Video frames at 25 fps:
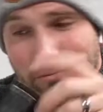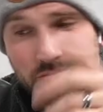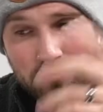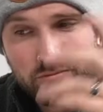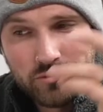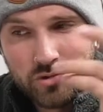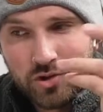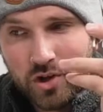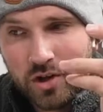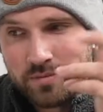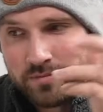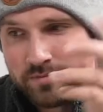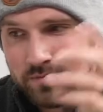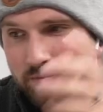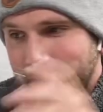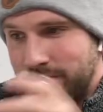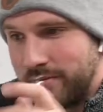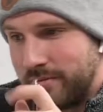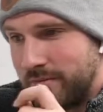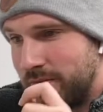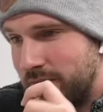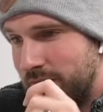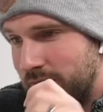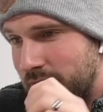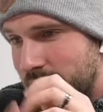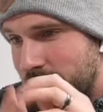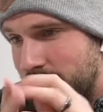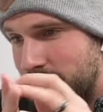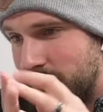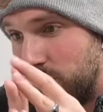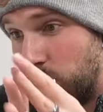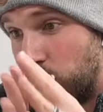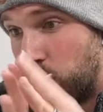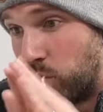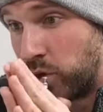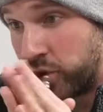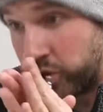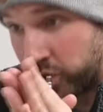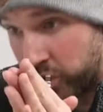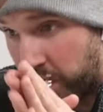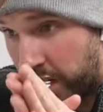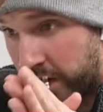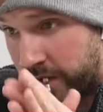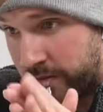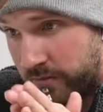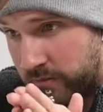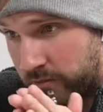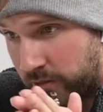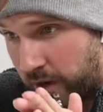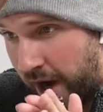Sure. Which is
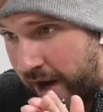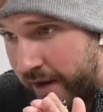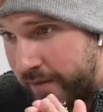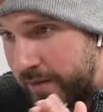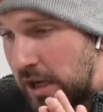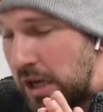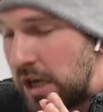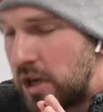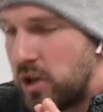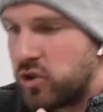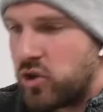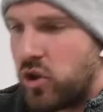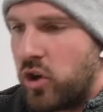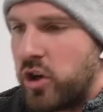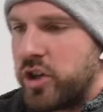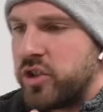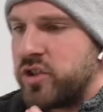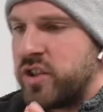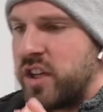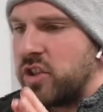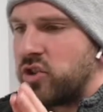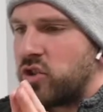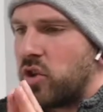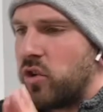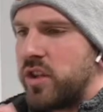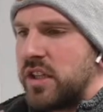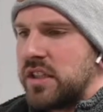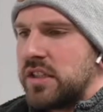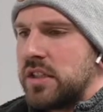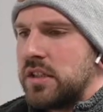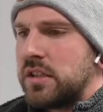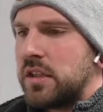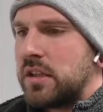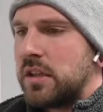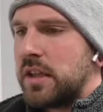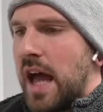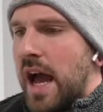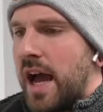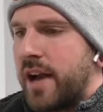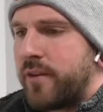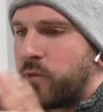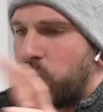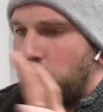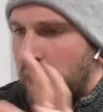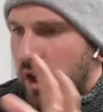good, right? So here's the thing. So this is a lot of what